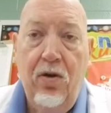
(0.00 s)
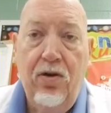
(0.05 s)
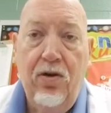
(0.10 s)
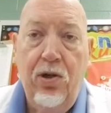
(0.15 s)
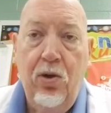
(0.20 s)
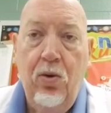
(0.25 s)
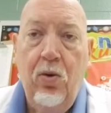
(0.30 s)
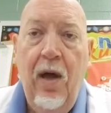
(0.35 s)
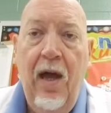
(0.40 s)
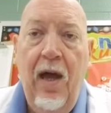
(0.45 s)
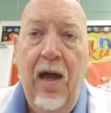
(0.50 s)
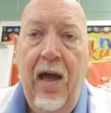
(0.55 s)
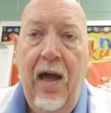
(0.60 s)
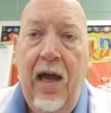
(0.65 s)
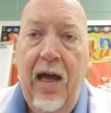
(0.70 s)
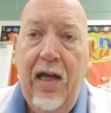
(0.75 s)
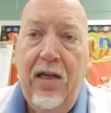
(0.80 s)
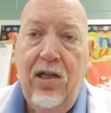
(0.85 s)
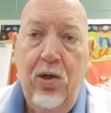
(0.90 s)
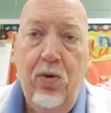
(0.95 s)
to
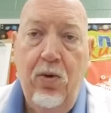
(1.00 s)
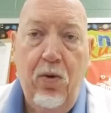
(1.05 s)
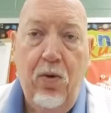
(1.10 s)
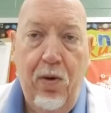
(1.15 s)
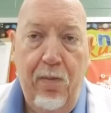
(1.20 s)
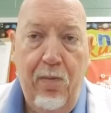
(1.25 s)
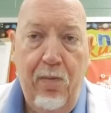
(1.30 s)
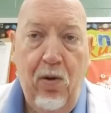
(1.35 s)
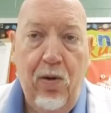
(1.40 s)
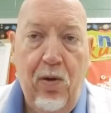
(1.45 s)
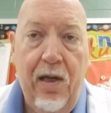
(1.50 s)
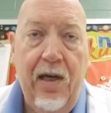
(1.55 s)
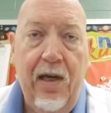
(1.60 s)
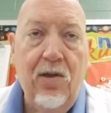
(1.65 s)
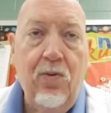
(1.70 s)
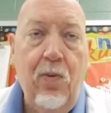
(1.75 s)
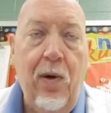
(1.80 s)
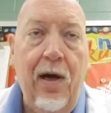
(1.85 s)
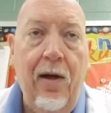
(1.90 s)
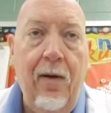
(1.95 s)
and do it remotely
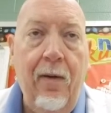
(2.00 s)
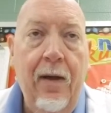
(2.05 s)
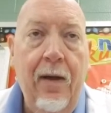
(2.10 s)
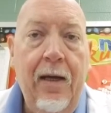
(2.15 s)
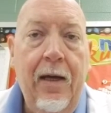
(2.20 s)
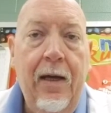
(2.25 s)
as well.